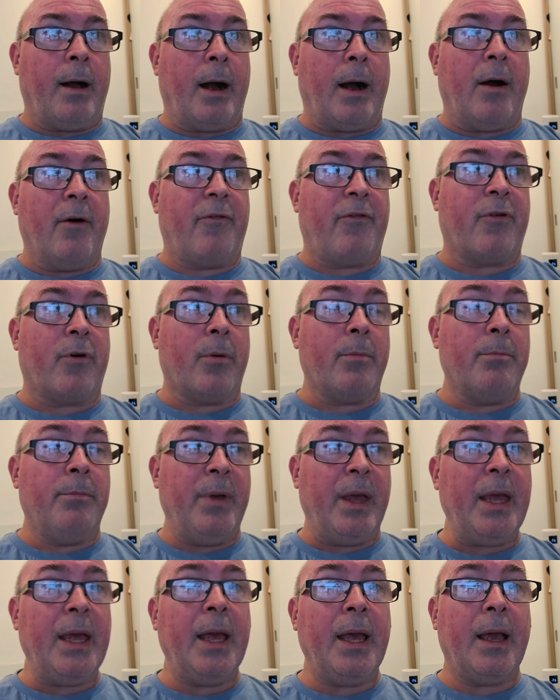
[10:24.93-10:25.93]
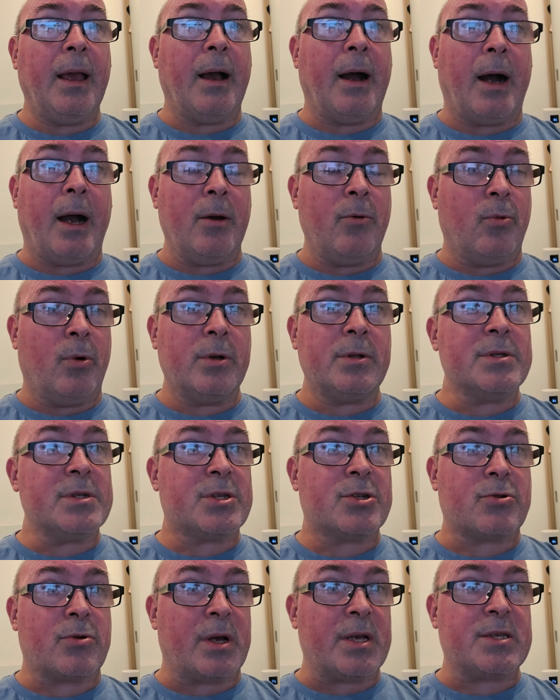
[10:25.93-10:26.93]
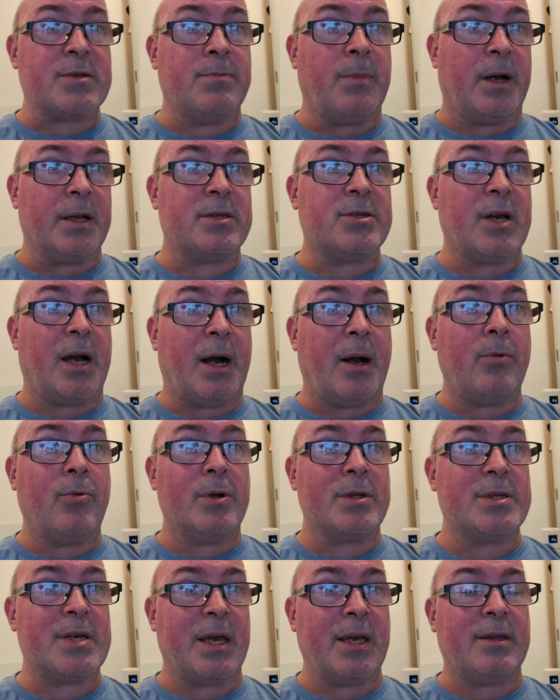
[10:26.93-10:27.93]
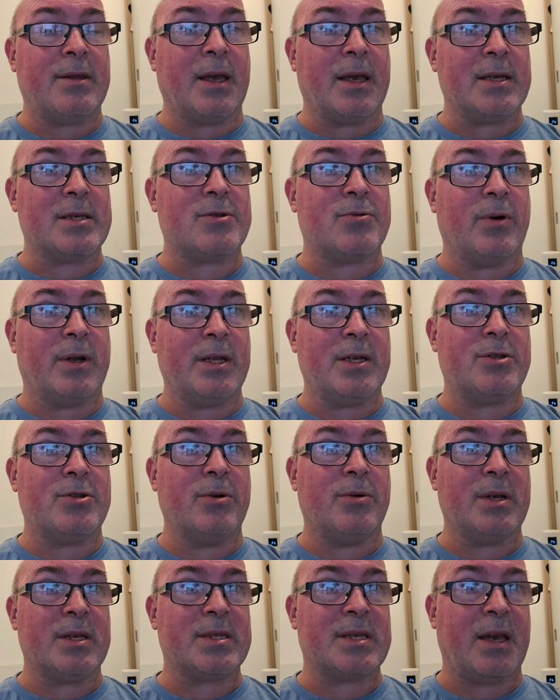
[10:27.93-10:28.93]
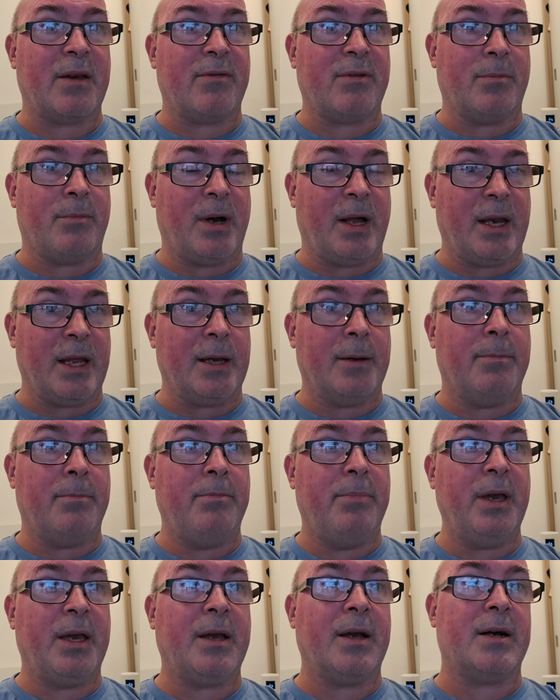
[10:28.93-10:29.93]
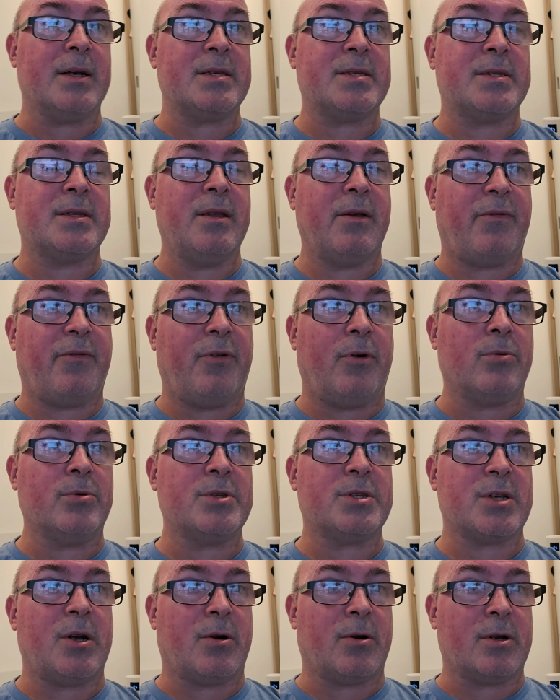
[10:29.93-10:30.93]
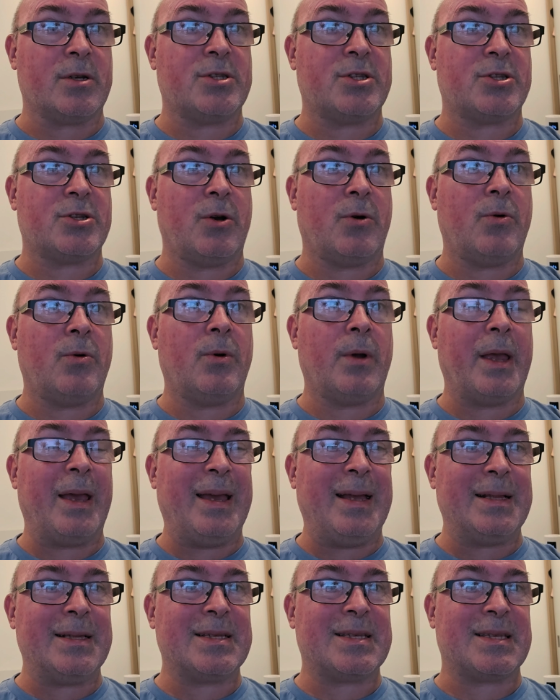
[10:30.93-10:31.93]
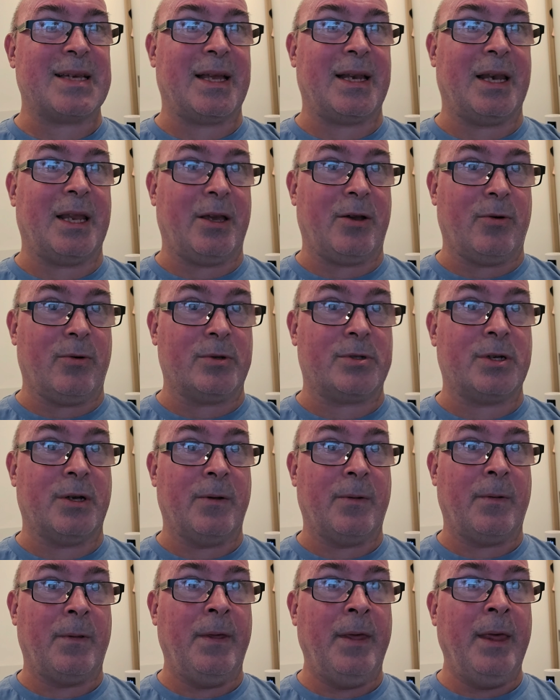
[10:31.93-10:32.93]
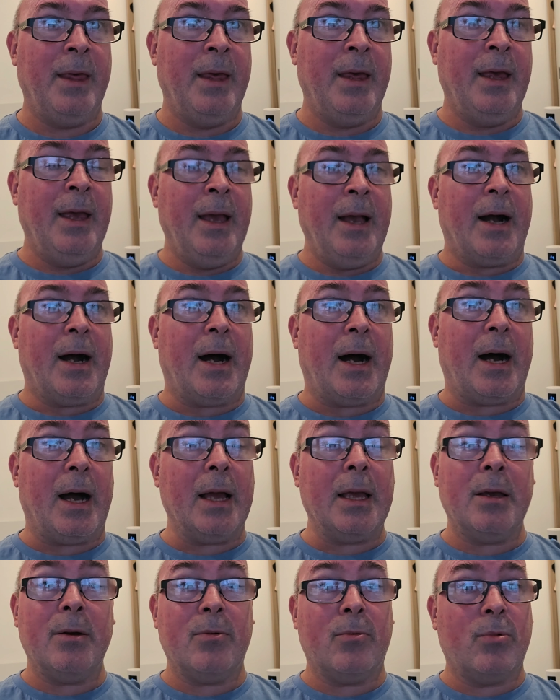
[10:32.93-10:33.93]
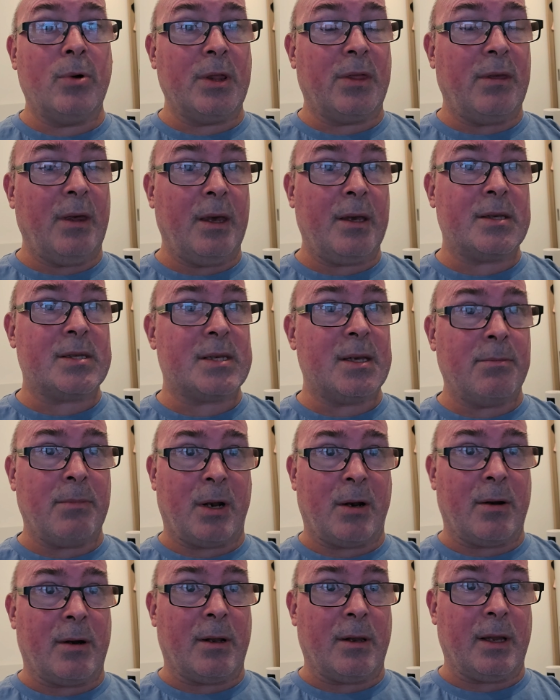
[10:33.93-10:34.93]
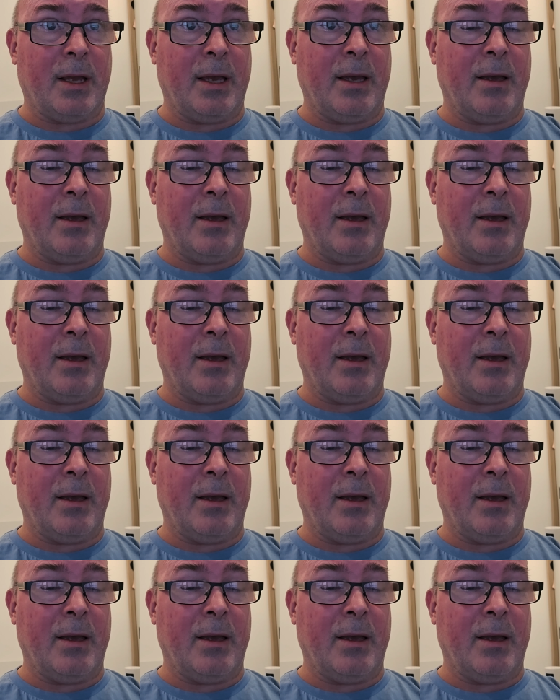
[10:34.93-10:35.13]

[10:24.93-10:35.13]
For me, I wouldn't stress much. I would take the S22 and save the money because the phones are so insanely good. I would think similarly.